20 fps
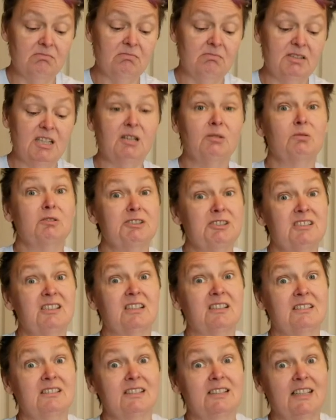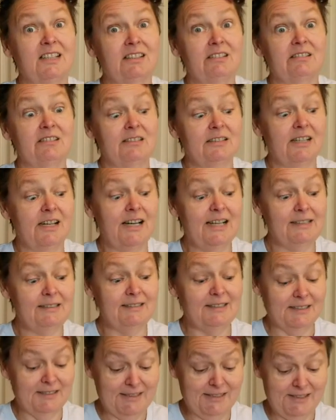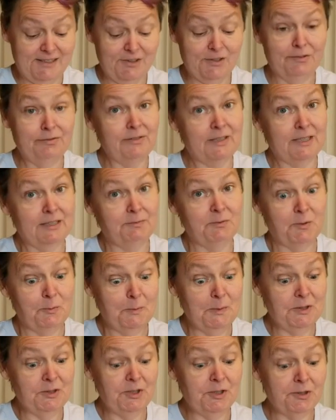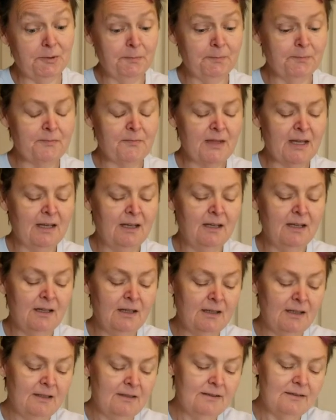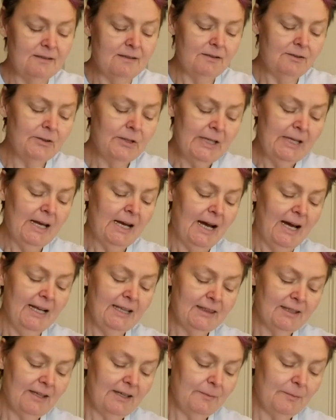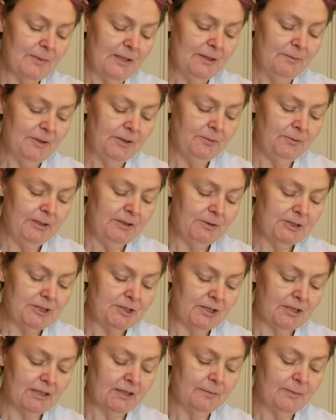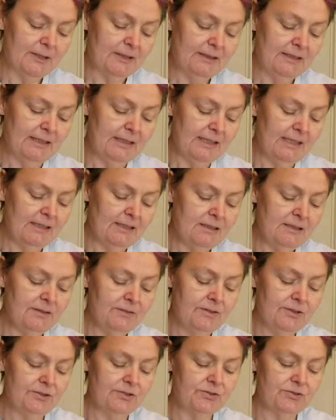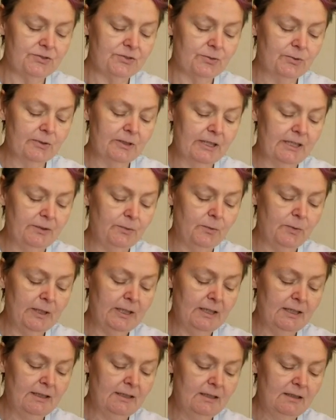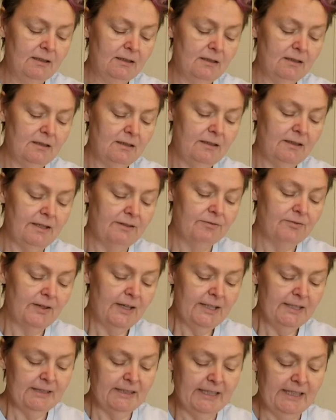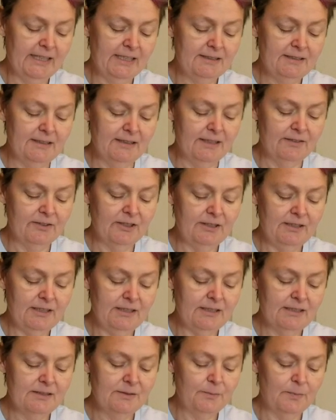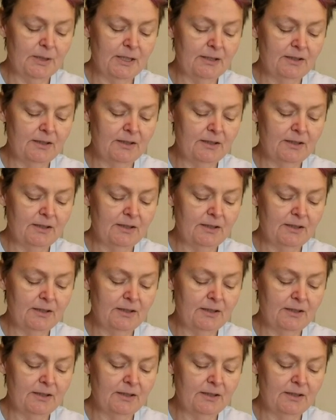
They were stuck together a lot. Does this all sound familiar? So I thought maybe we could talk about the end of the story when they find land and everything is better.